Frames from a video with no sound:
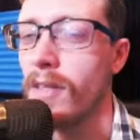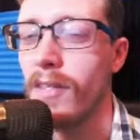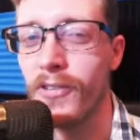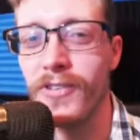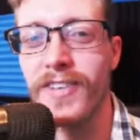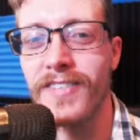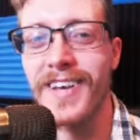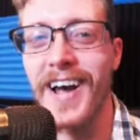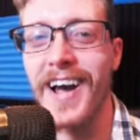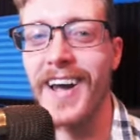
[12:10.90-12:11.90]
Dude, this
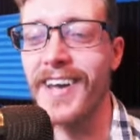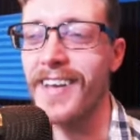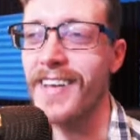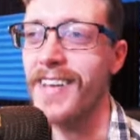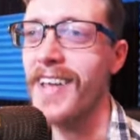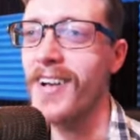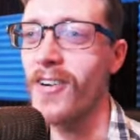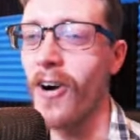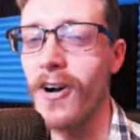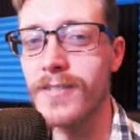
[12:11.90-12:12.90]
guy, he
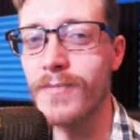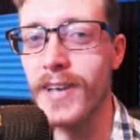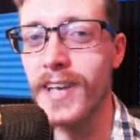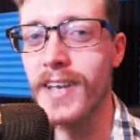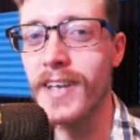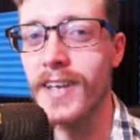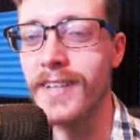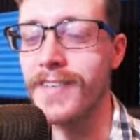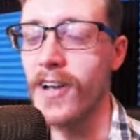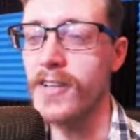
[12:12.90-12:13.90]
calls me and
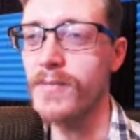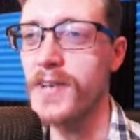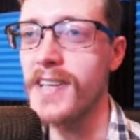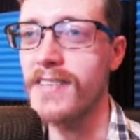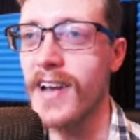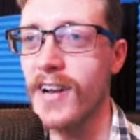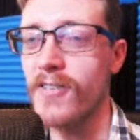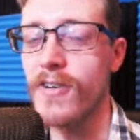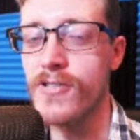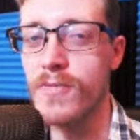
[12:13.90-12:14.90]
tells me he's got a
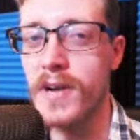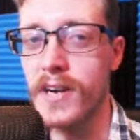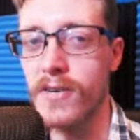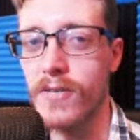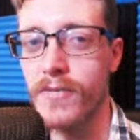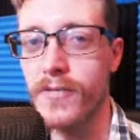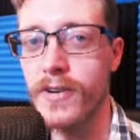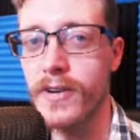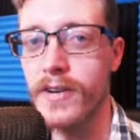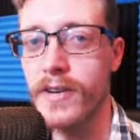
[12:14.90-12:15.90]
crush on my
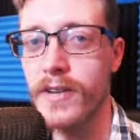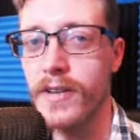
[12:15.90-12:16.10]
girlfriend